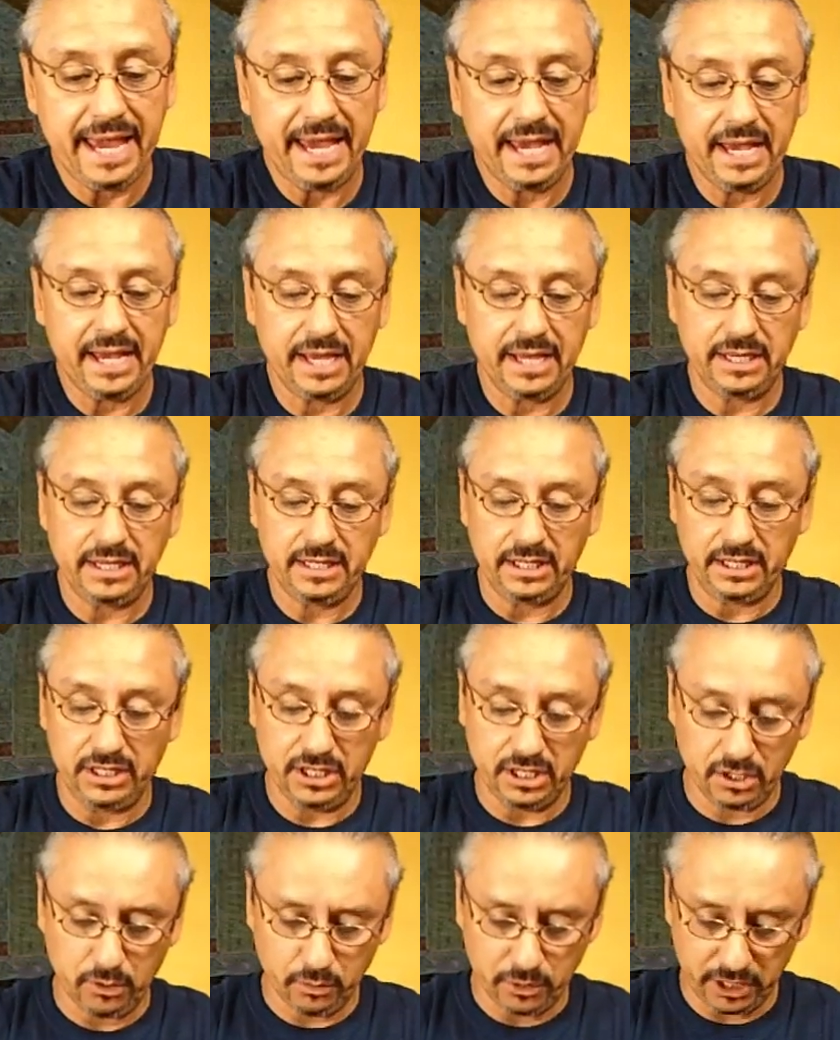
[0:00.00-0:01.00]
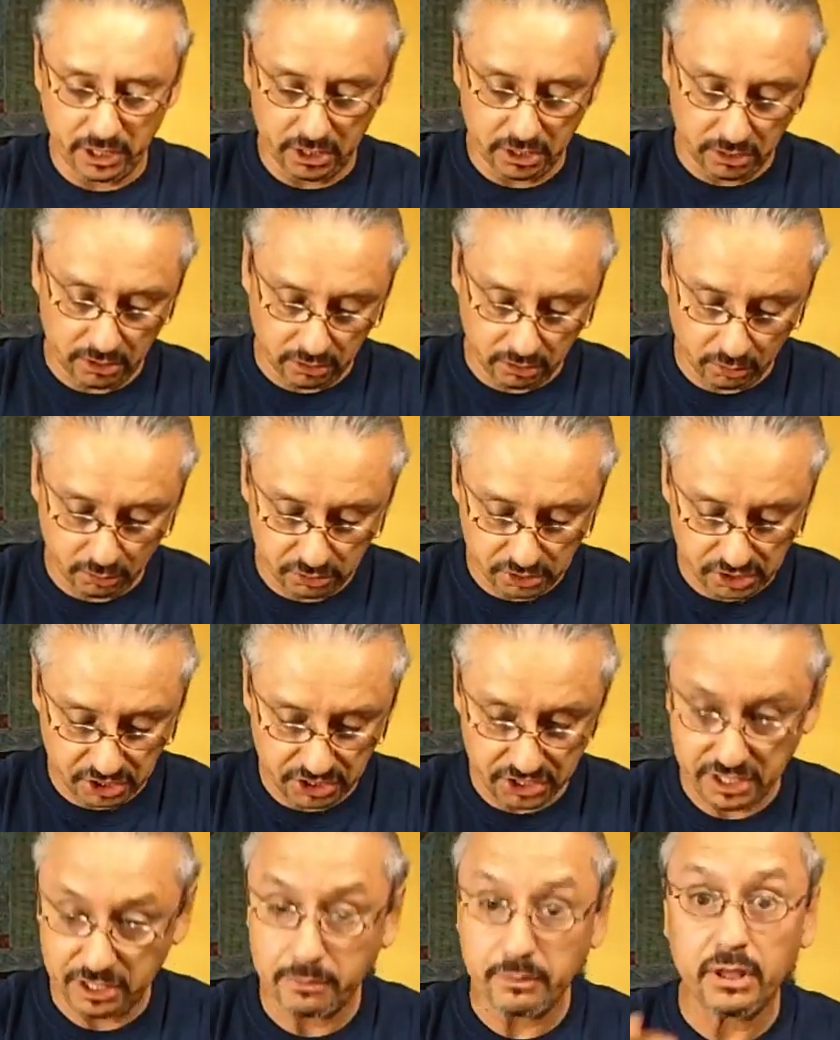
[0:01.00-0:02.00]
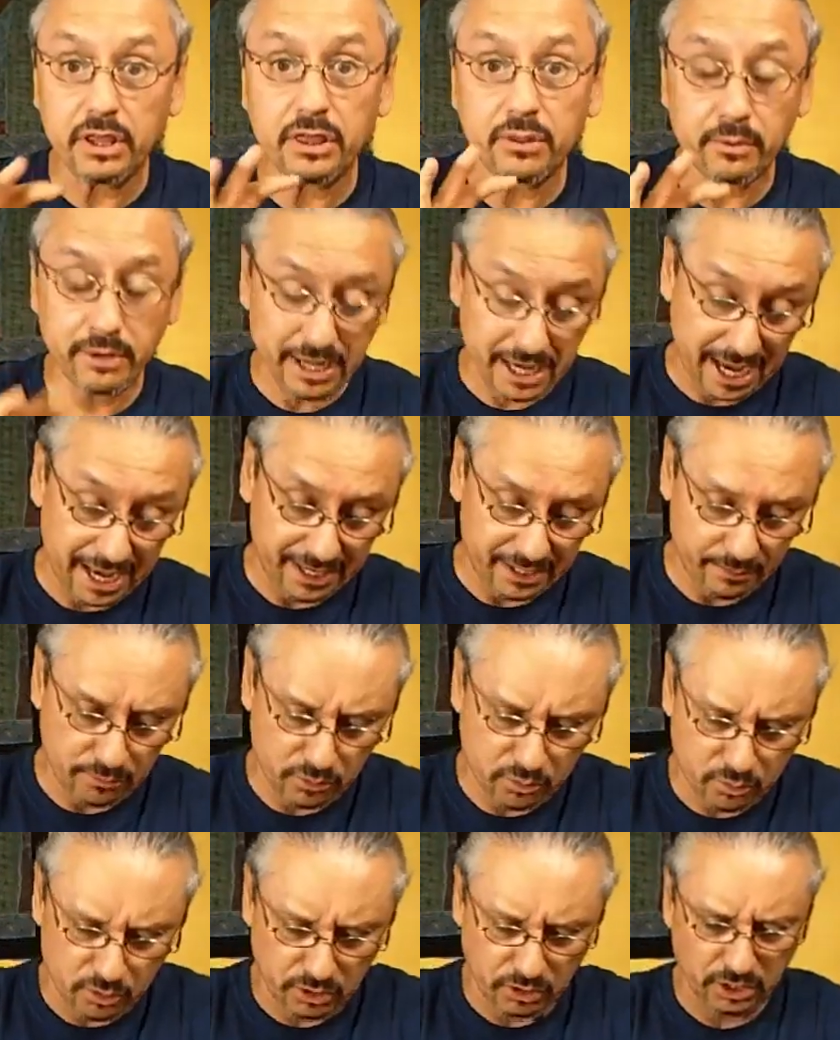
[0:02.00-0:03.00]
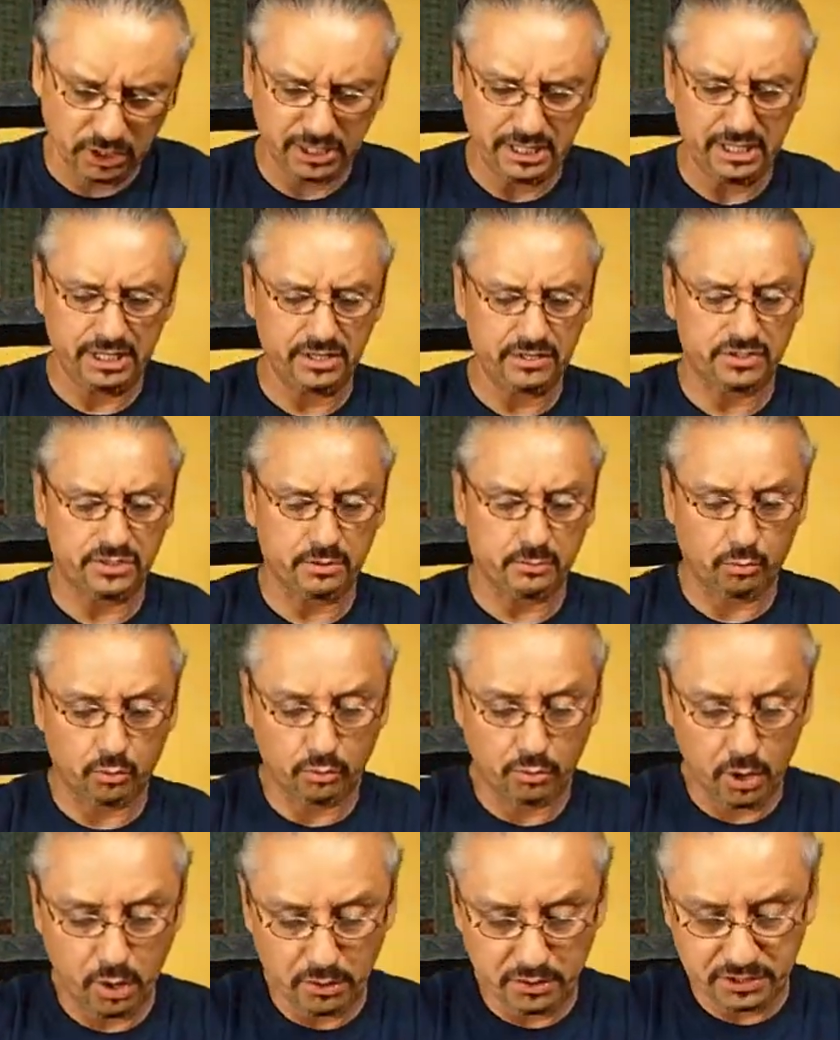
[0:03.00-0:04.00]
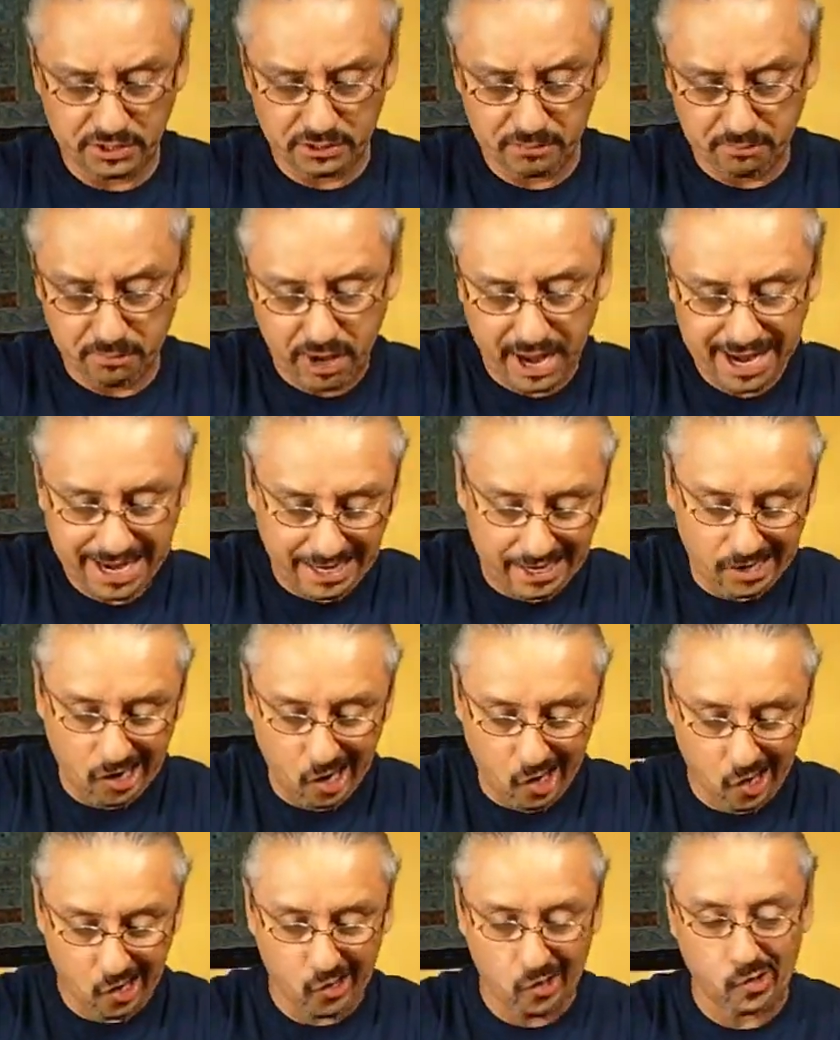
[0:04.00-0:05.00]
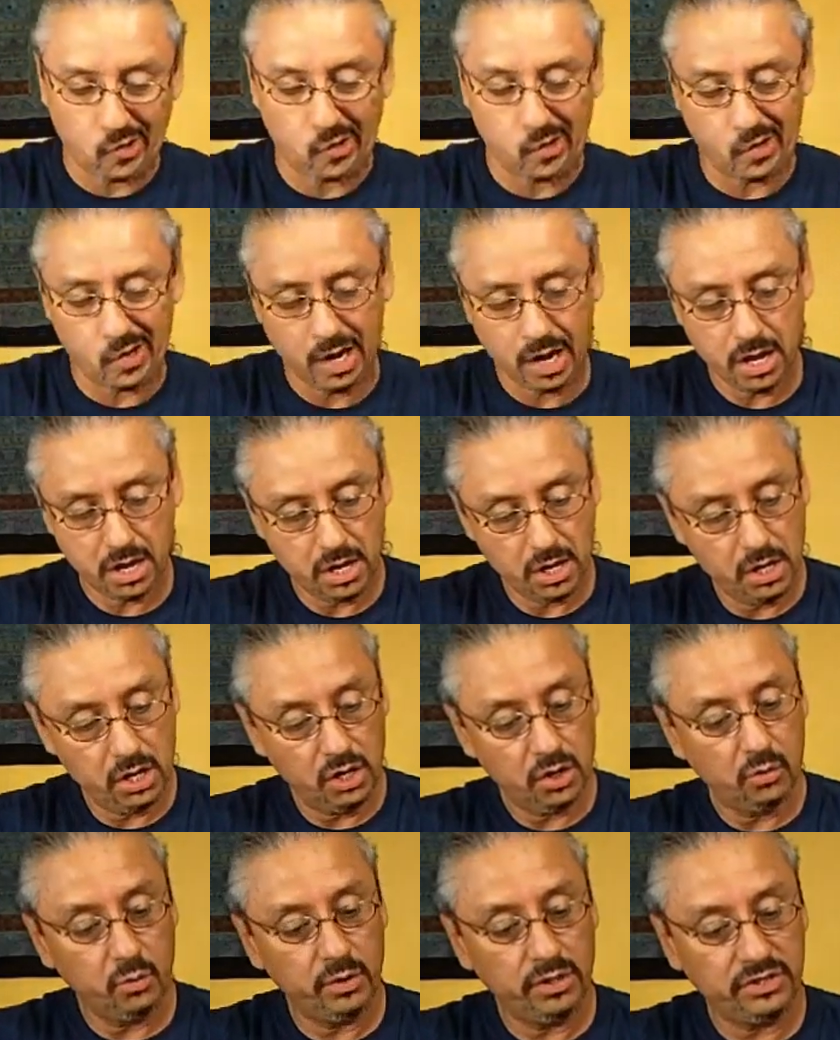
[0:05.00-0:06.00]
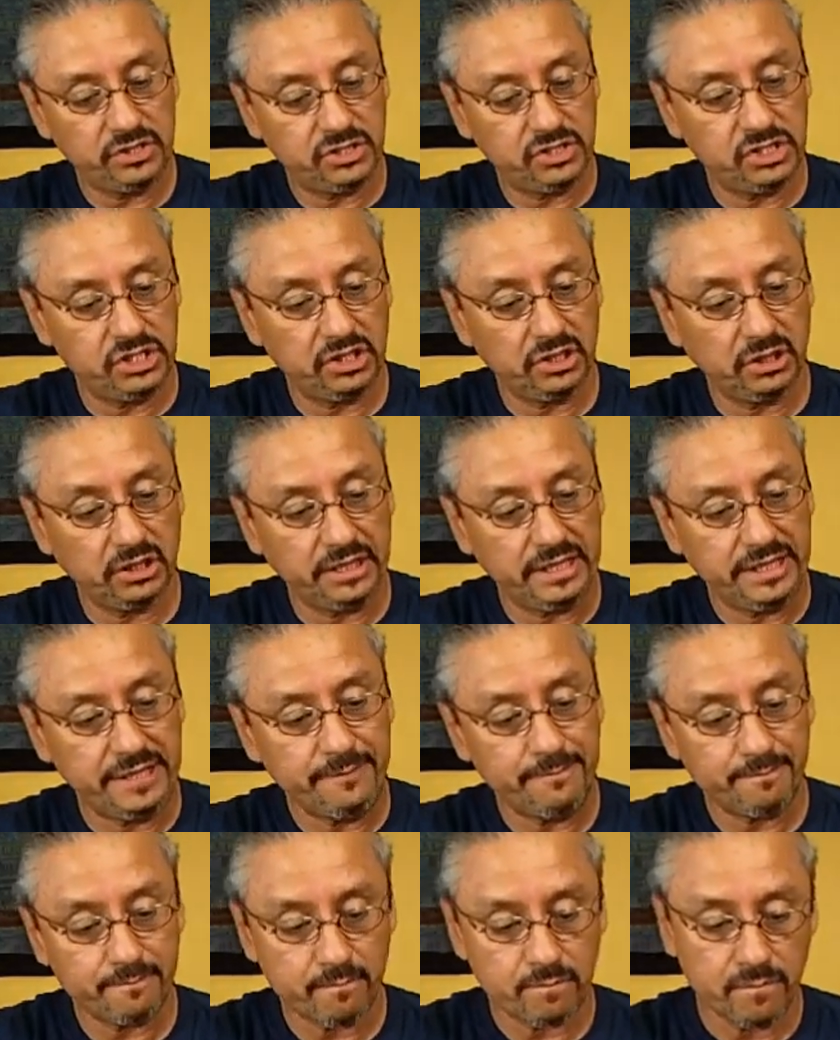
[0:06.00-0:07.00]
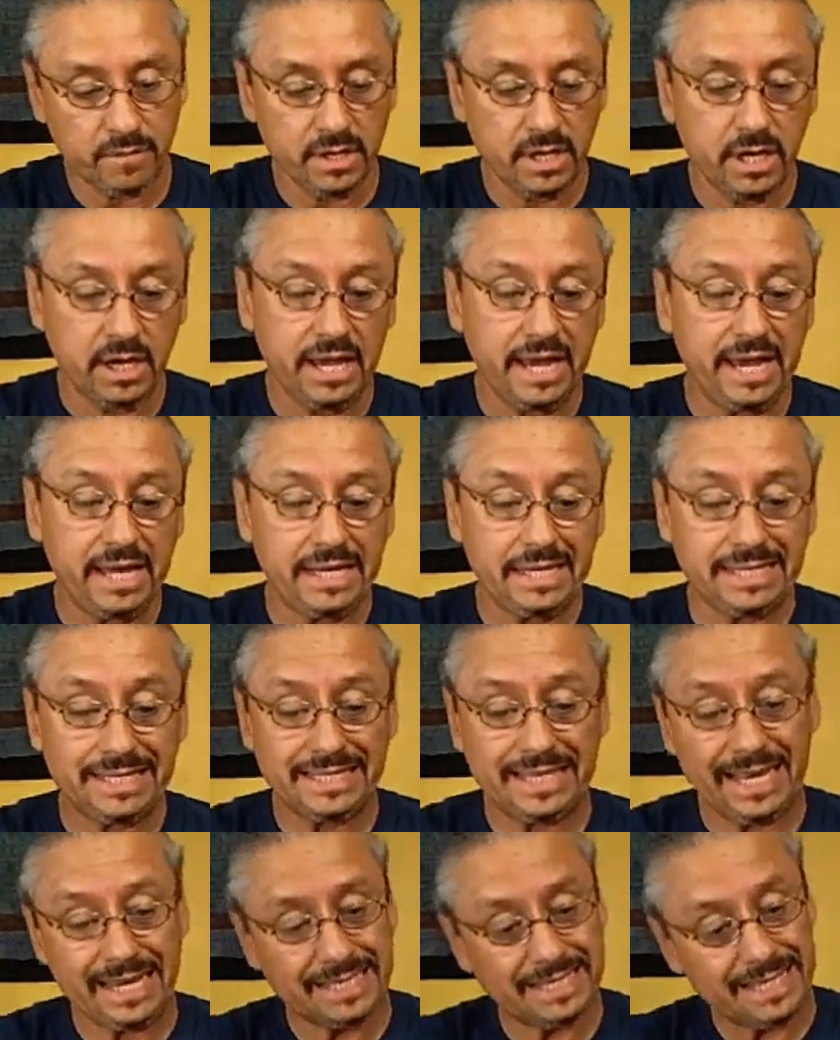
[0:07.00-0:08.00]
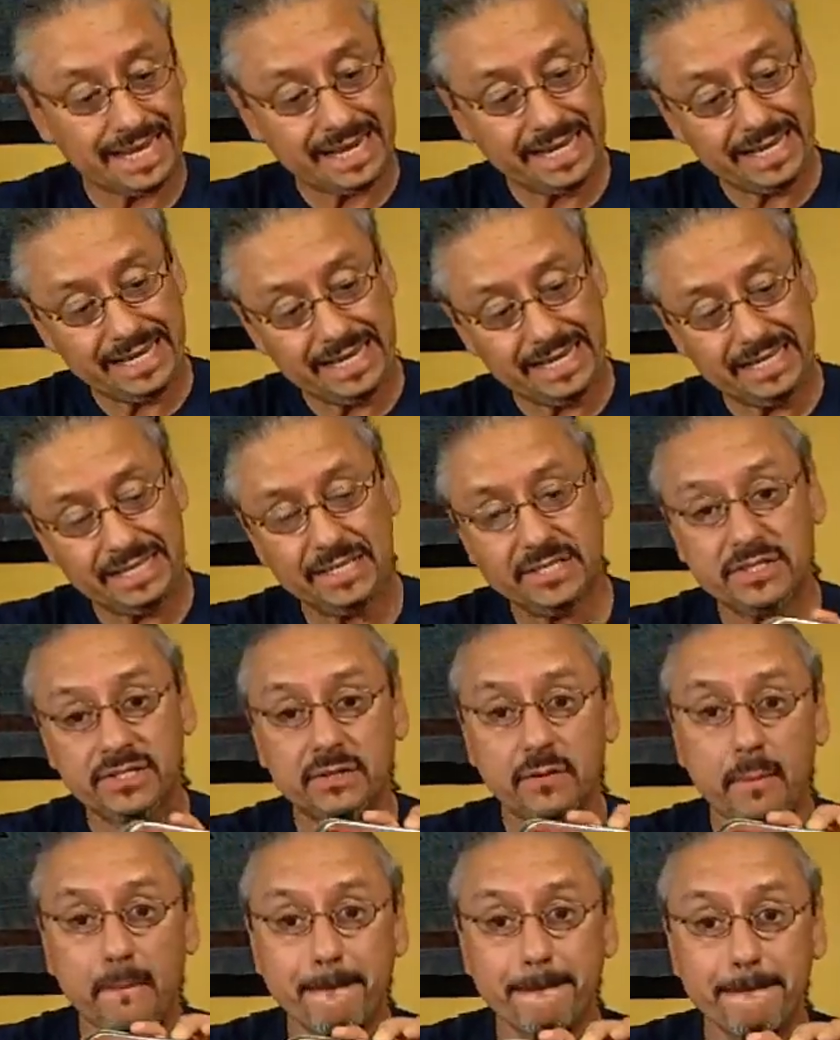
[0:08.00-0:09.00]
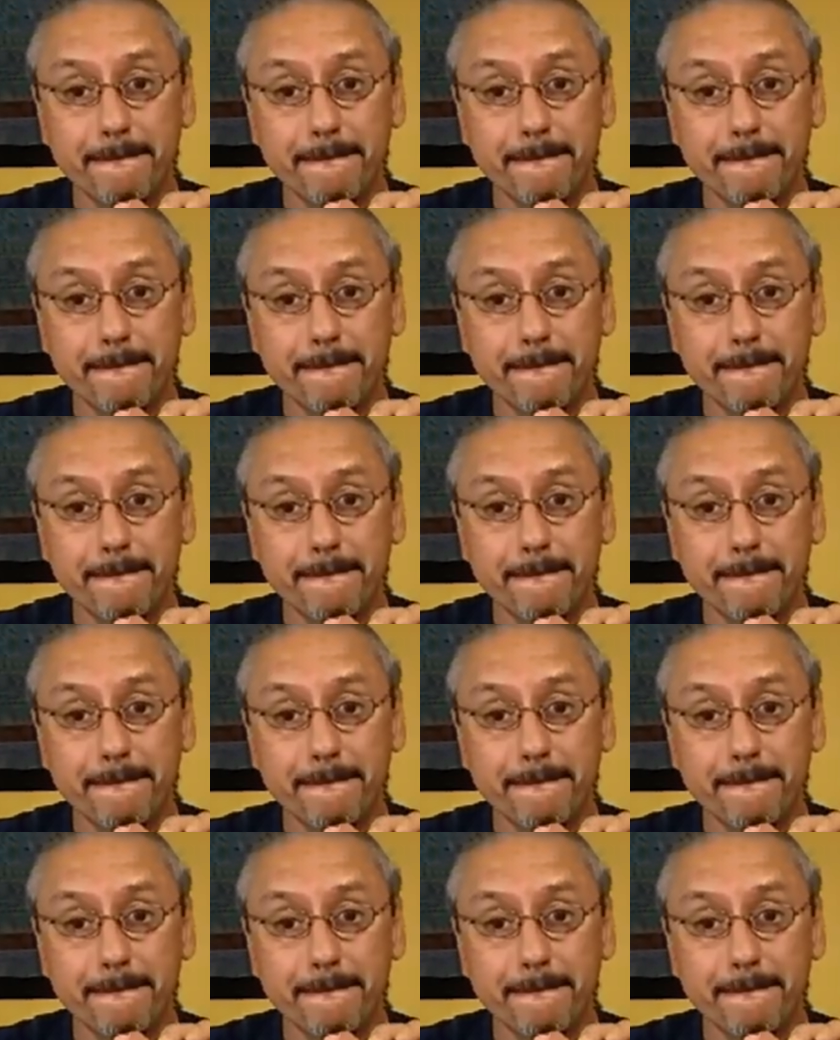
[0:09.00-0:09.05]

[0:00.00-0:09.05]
And here we go. She sent me three items. We're looking at some roasted pike conger with chili, and it says that it is